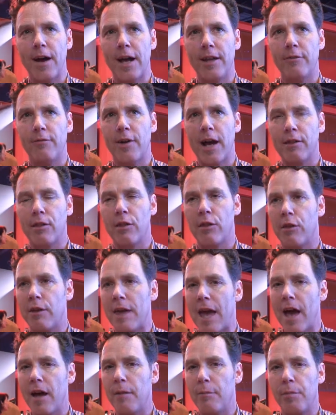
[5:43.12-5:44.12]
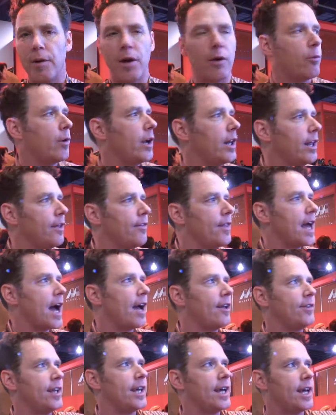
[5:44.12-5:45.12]
any Wi-Fi devices yet, but
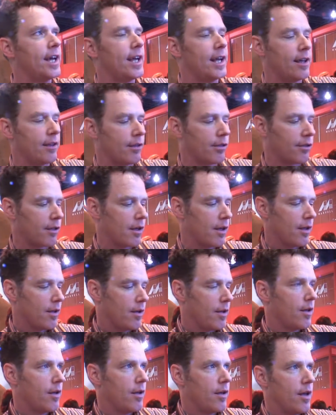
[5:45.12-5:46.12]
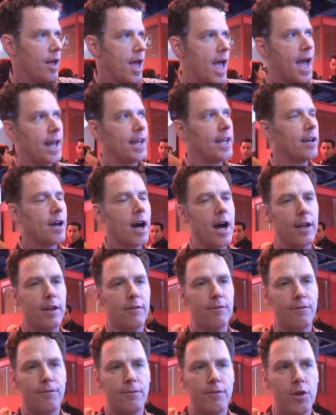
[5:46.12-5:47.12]
really the idea is
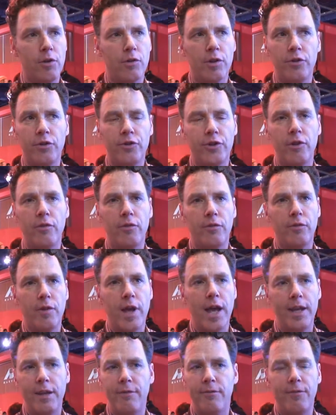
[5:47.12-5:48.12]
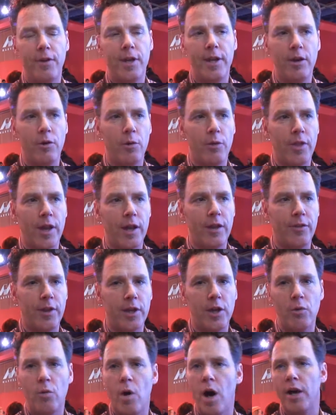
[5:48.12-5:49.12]
any kind of, you can shoot any video
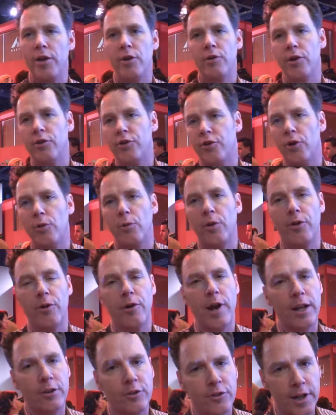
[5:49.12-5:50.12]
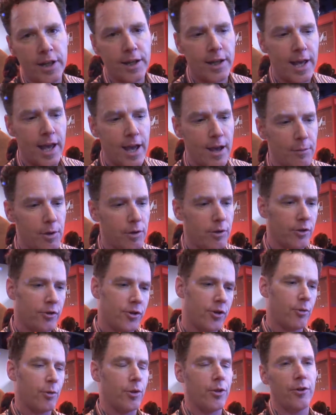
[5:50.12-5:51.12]
with anything you want. You can shoot with your HD
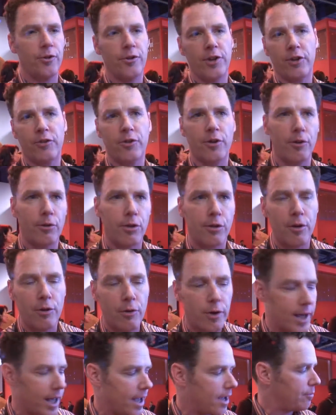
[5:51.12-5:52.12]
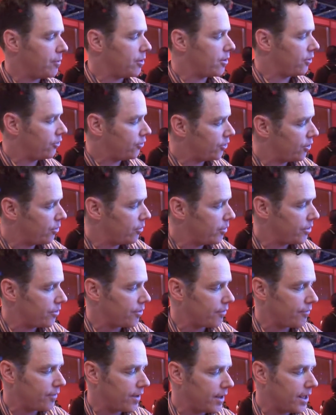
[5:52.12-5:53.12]
cam, you can shoot with your digital still cam, you can
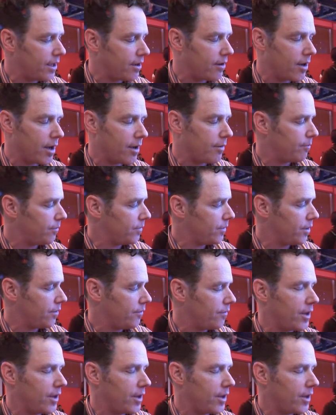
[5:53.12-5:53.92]
shoot with your video